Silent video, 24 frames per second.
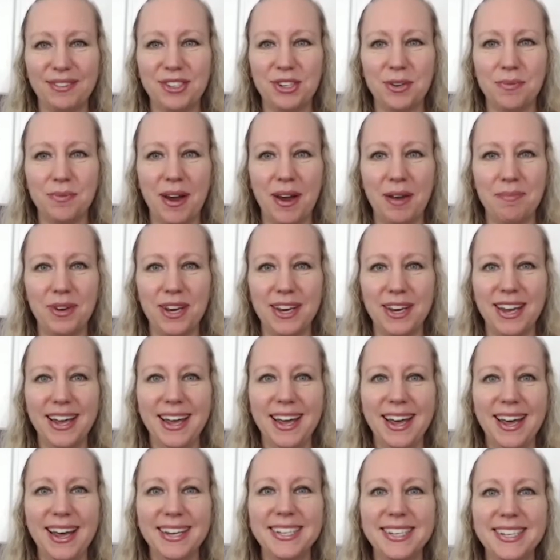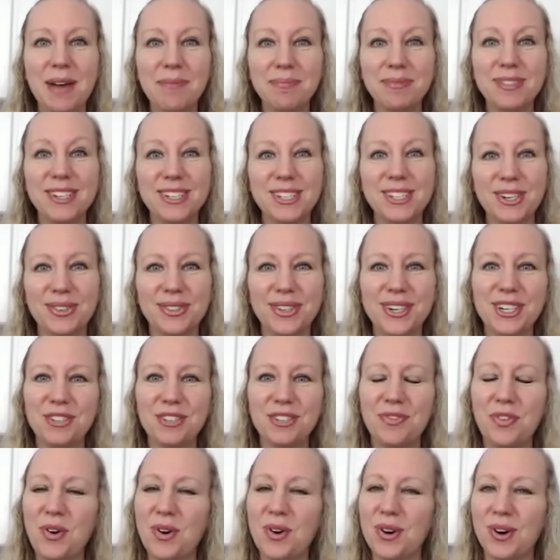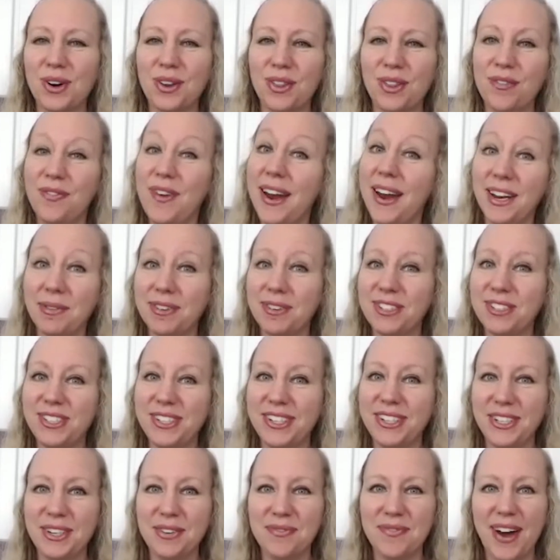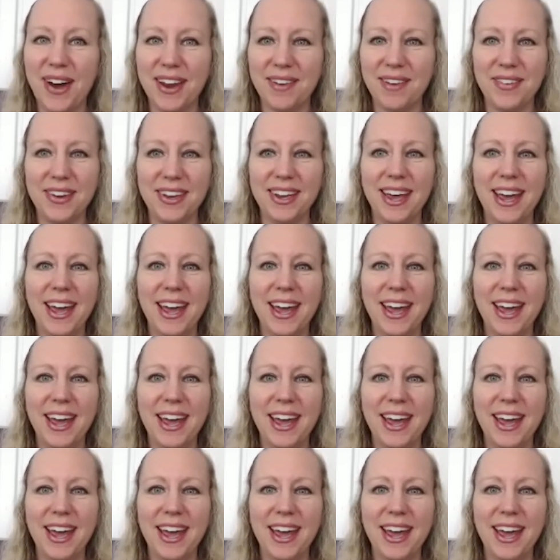you might be tempted to reach for, the vending machine you might be